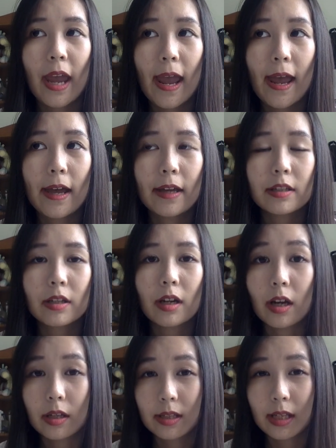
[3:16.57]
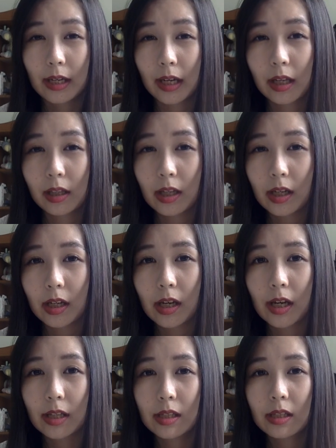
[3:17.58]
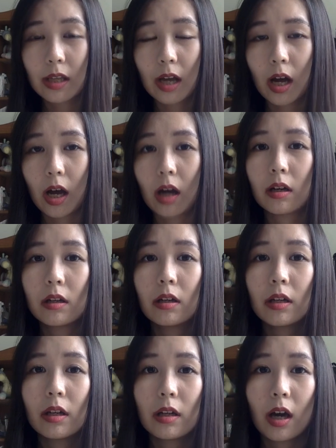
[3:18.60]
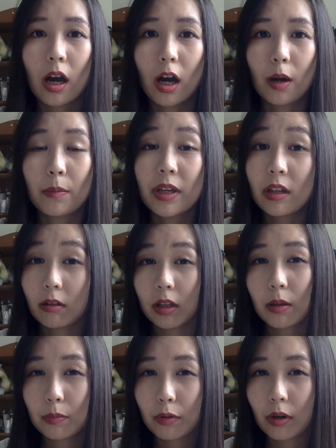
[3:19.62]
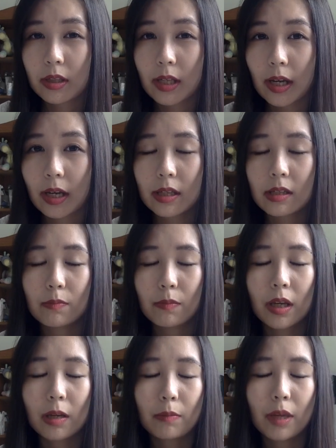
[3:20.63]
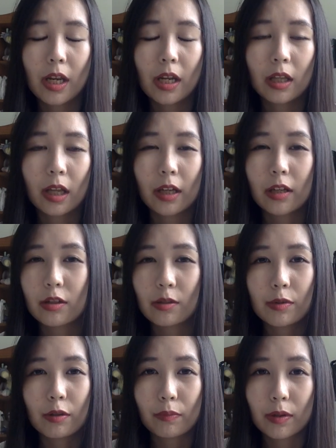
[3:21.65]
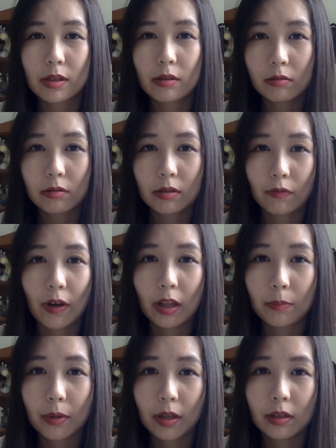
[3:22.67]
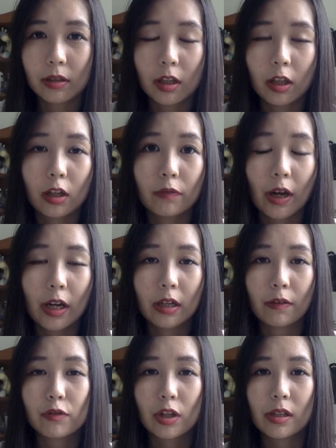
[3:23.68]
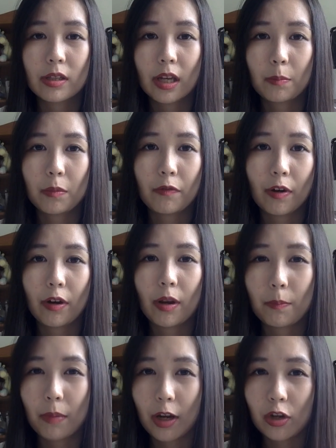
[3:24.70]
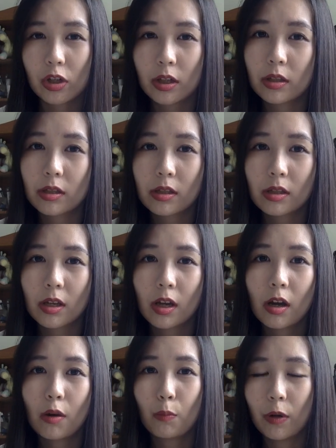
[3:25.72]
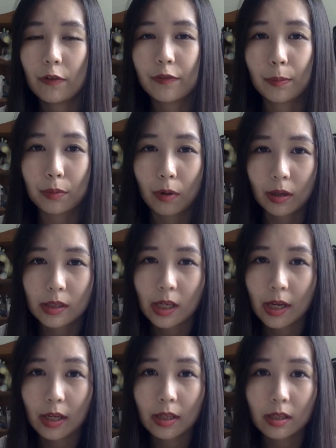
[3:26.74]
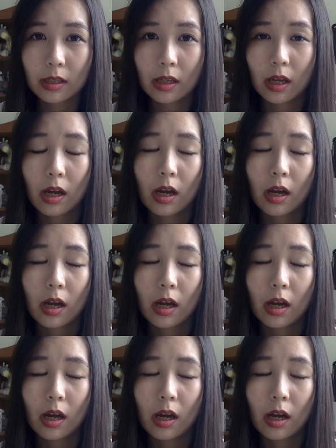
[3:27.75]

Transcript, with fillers: And uh, secondly, it's the um, healing process, meaning like in terms of personal development, a lot of INFJs can be very impatient with the process.